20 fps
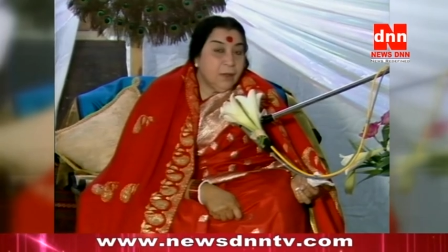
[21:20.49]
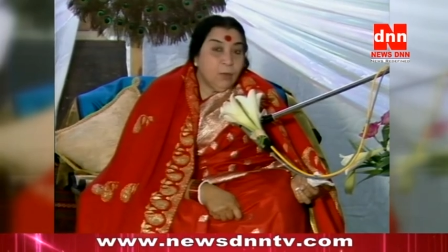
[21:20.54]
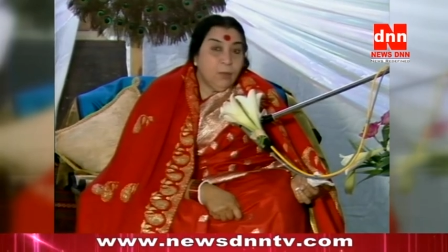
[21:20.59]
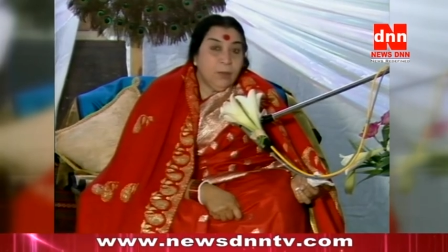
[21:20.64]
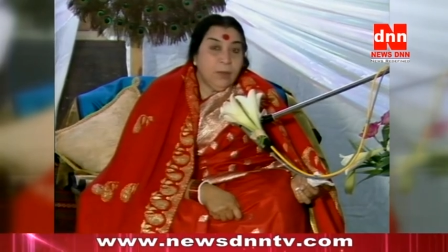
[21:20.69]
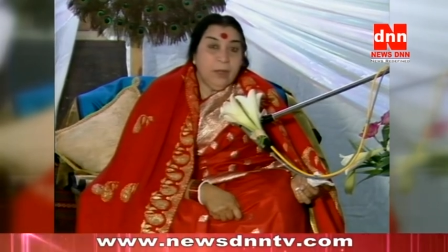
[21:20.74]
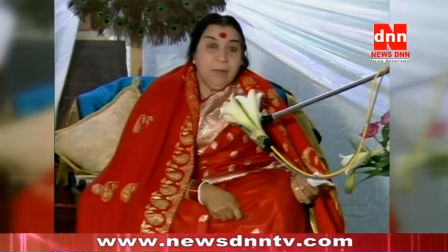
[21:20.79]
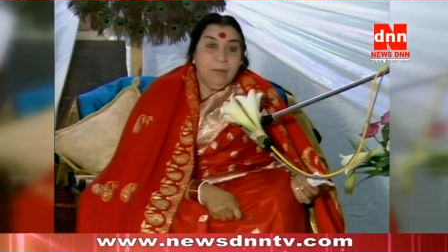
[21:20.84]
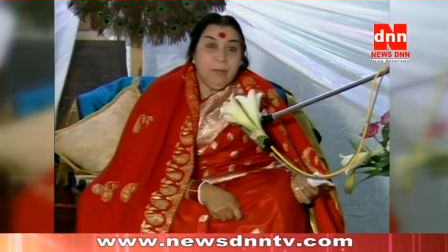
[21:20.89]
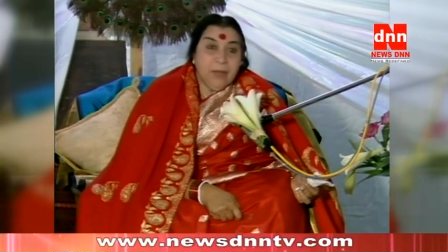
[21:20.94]

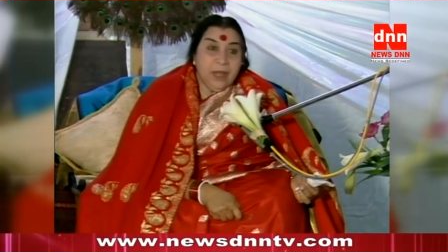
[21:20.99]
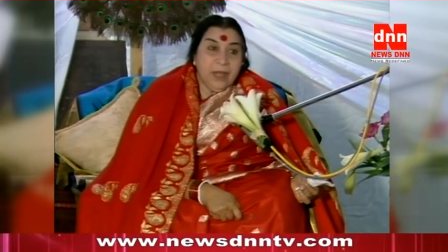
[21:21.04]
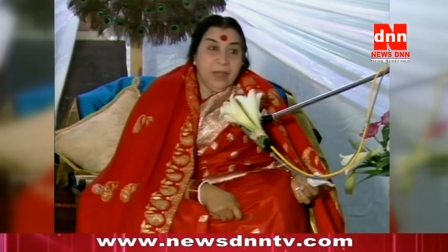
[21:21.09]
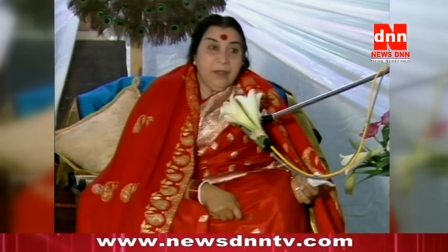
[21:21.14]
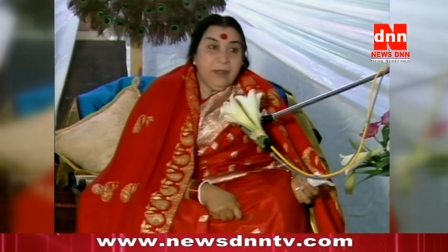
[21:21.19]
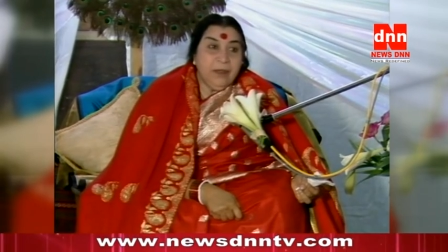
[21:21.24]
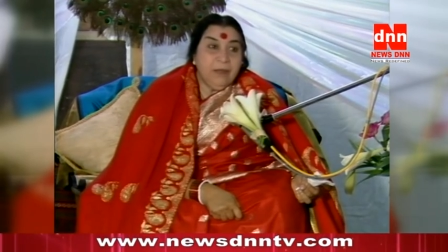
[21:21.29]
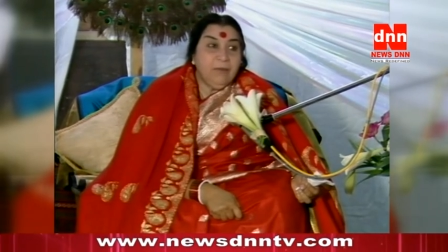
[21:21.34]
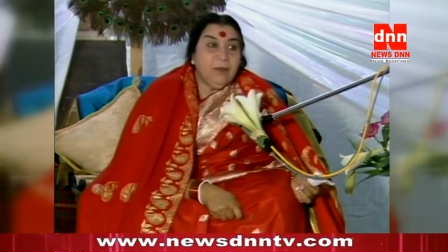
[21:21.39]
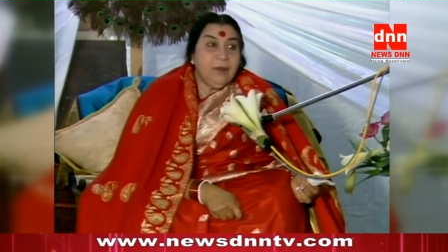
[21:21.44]
When
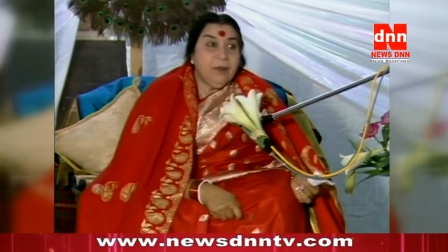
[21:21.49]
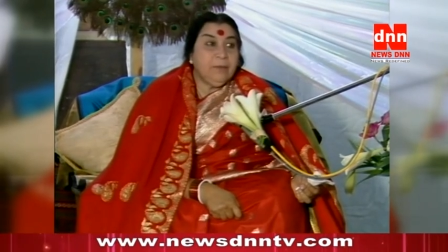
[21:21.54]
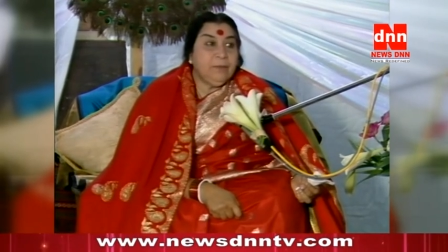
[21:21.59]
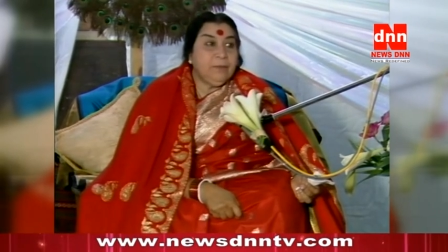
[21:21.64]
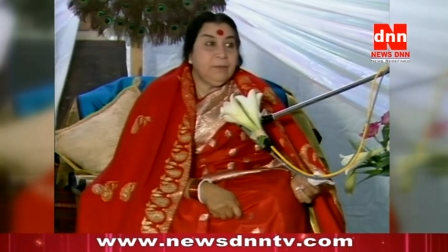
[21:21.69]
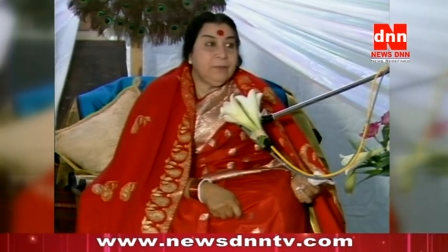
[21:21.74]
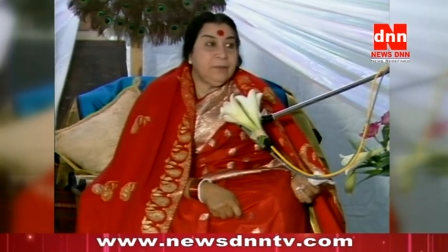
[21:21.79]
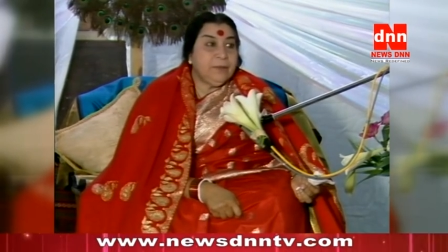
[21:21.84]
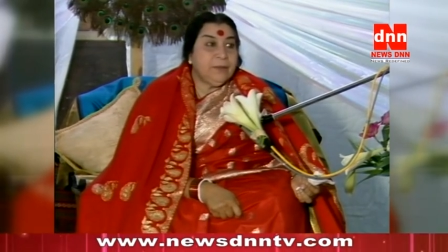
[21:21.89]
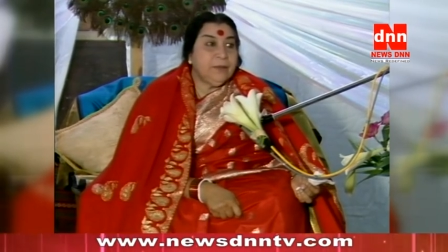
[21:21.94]
men
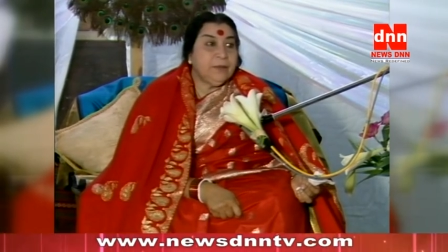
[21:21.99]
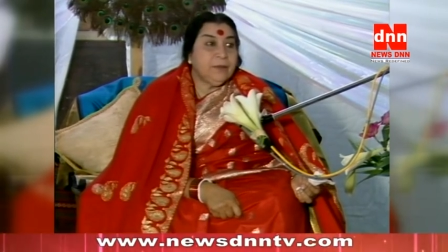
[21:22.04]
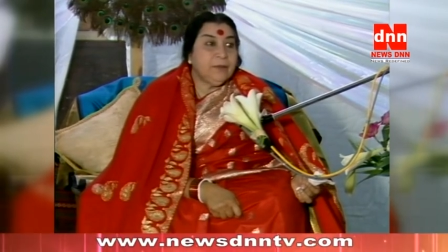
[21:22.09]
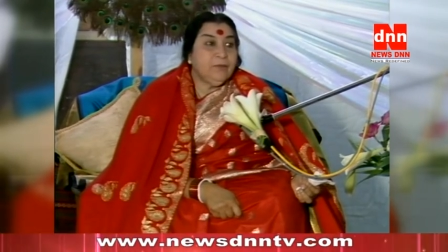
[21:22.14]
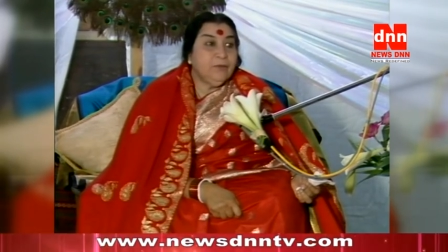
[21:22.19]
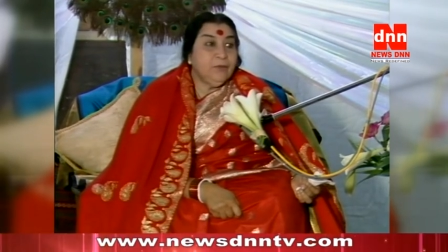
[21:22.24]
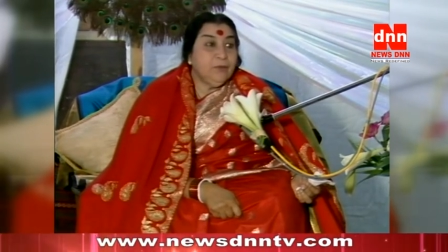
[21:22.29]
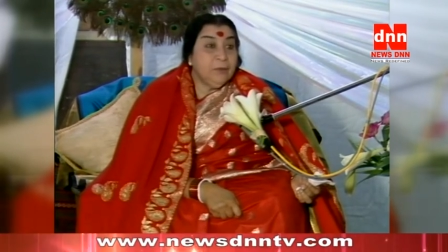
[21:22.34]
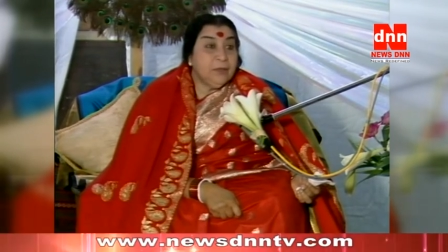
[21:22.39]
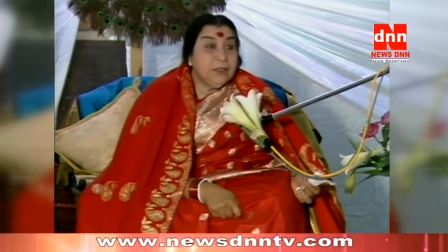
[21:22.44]
develop the
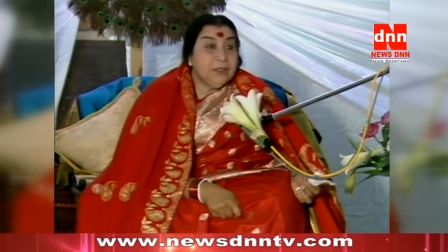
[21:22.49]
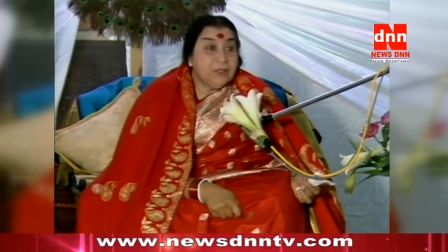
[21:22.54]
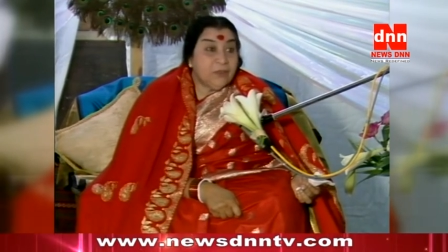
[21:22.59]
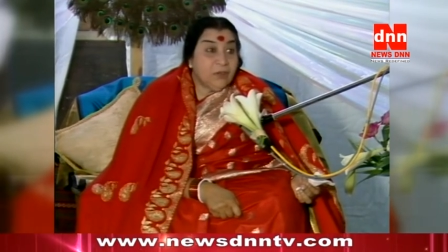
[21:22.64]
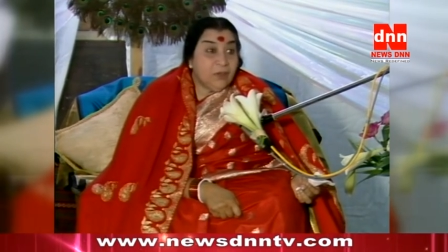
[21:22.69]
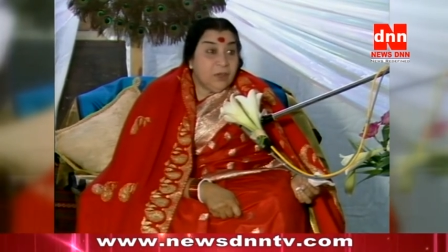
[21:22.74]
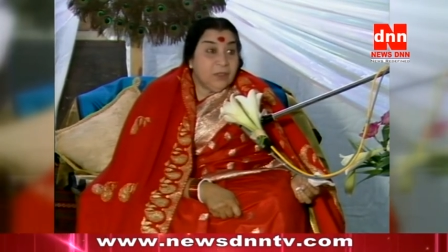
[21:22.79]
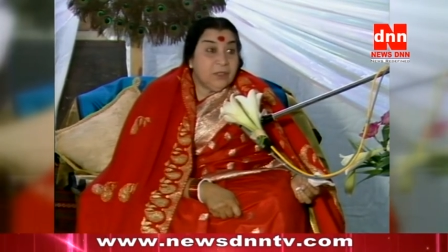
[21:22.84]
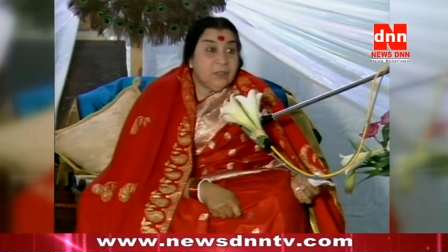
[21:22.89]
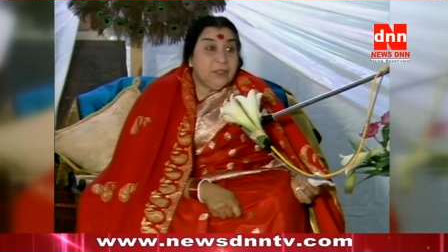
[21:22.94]
woman's
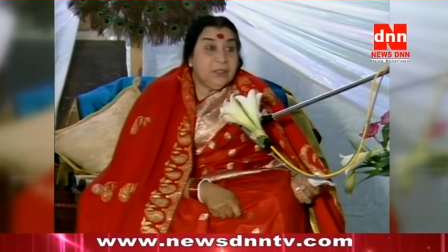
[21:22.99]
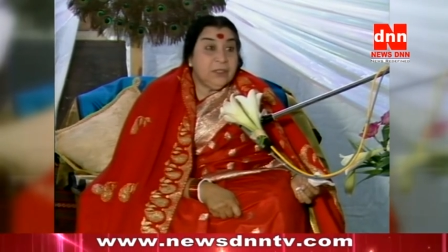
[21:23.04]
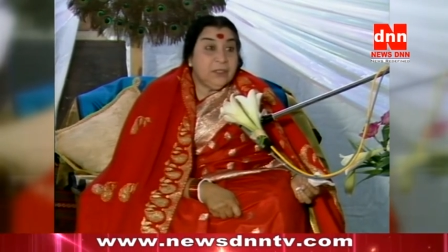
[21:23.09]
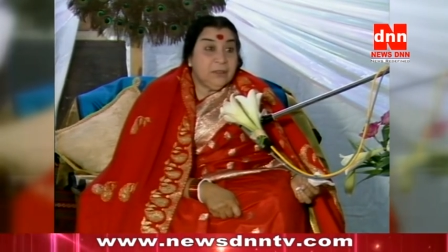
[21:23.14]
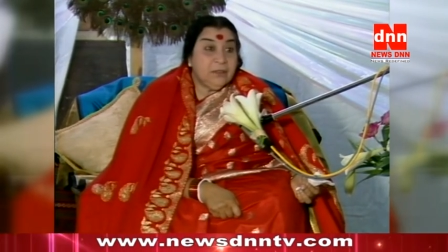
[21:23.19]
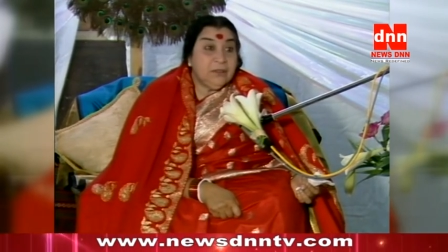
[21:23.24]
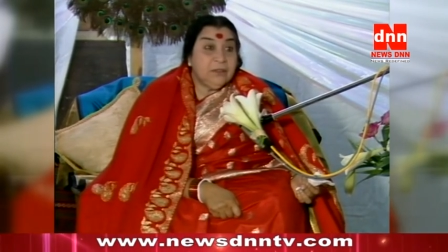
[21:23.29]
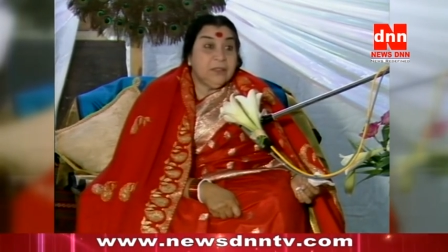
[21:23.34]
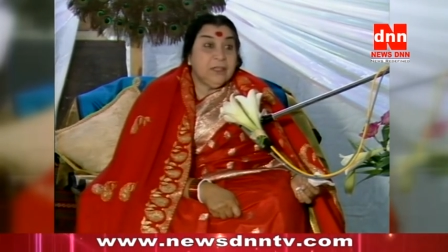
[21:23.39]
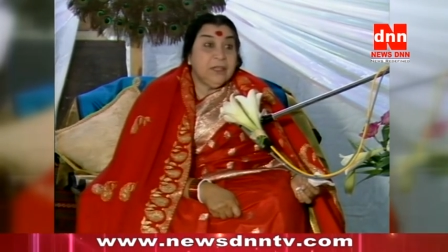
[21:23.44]

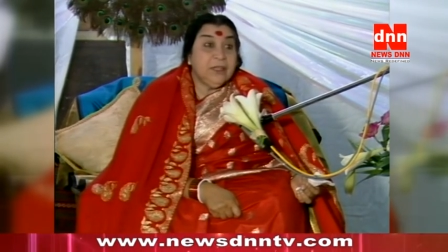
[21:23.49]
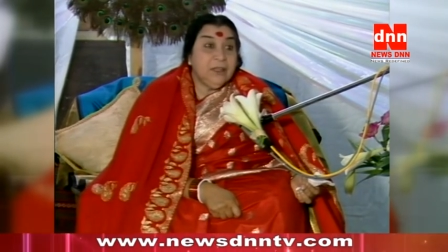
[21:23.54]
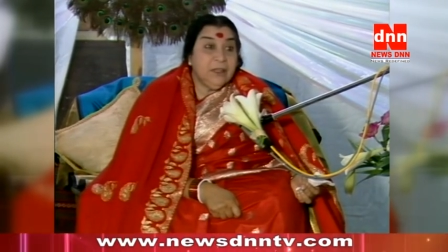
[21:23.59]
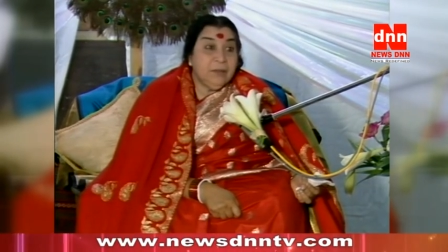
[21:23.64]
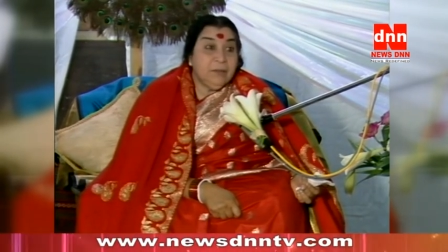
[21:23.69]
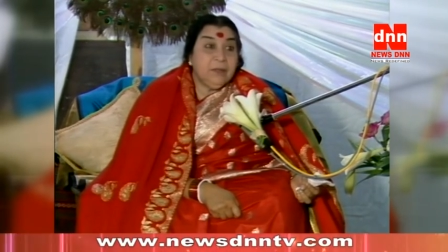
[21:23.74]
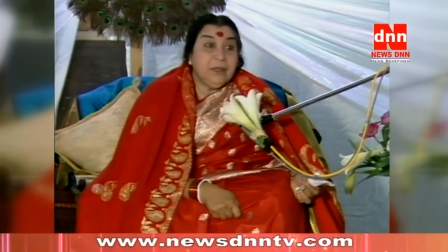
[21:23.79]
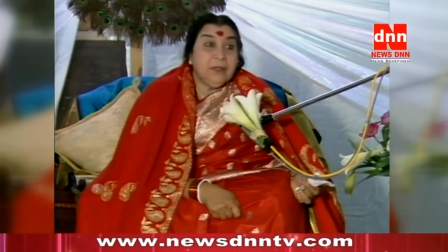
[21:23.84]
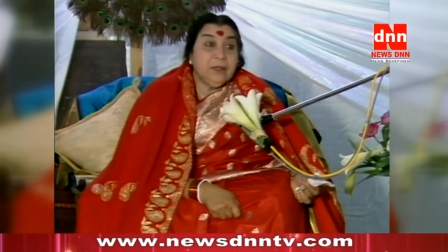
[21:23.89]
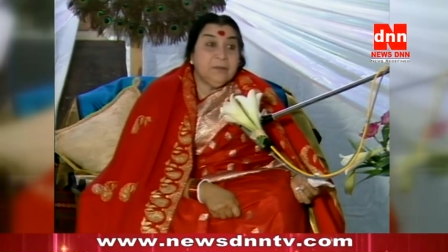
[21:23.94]
quality, then
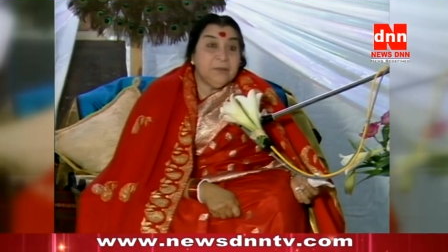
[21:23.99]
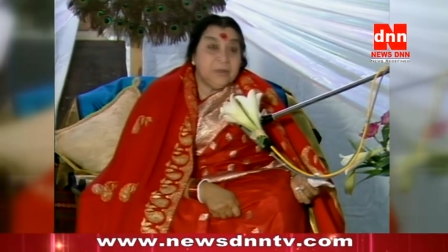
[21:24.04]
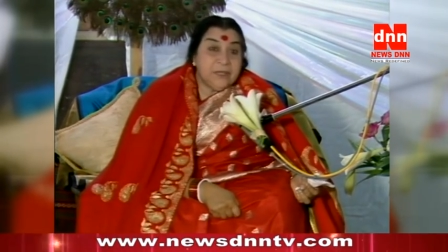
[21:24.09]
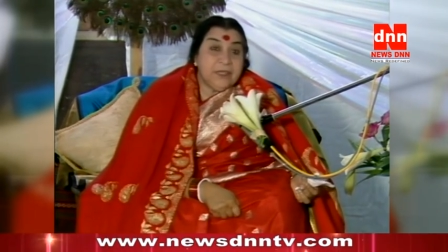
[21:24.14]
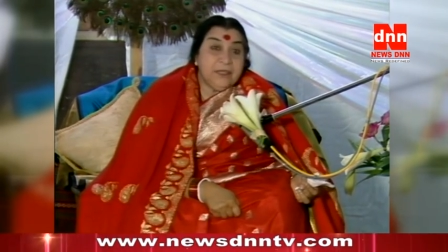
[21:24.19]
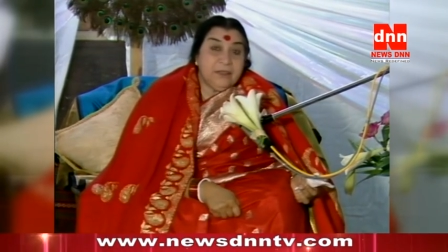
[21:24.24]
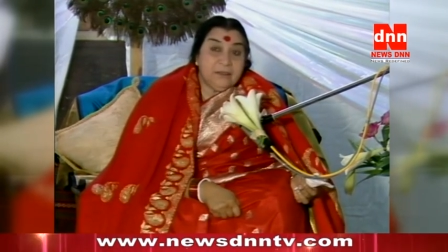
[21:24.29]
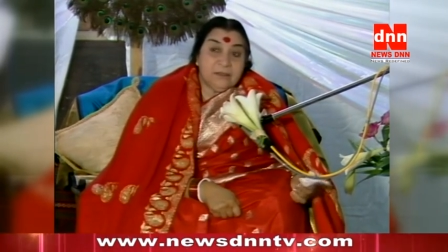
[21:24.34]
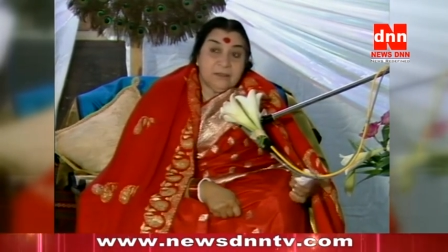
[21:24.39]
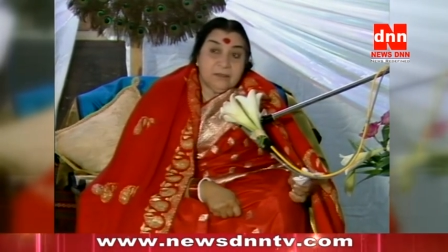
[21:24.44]
they become
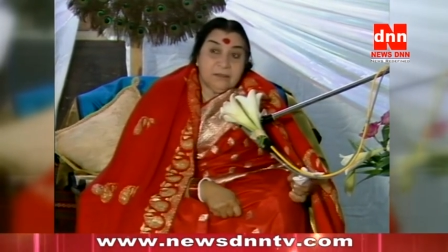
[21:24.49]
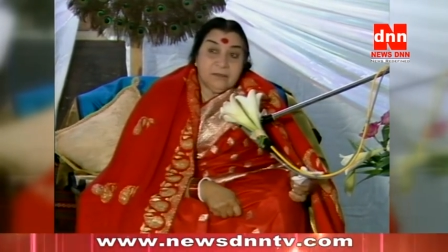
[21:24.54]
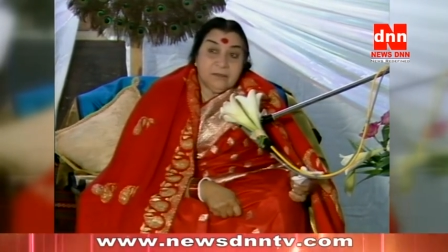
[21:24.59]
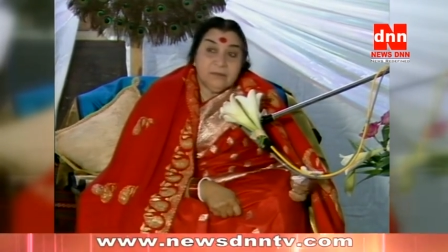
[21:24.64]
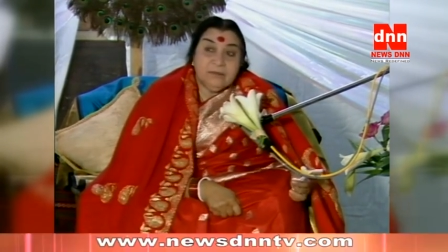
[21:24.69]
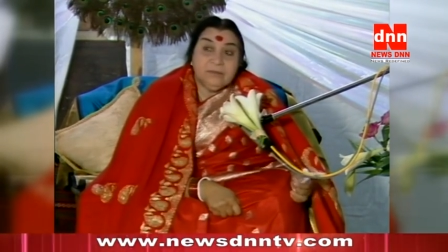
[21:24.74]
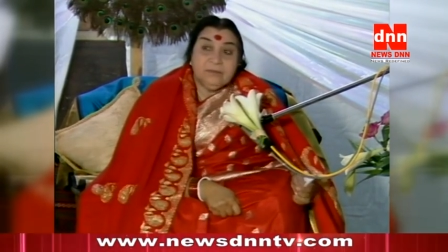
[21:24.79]
saints.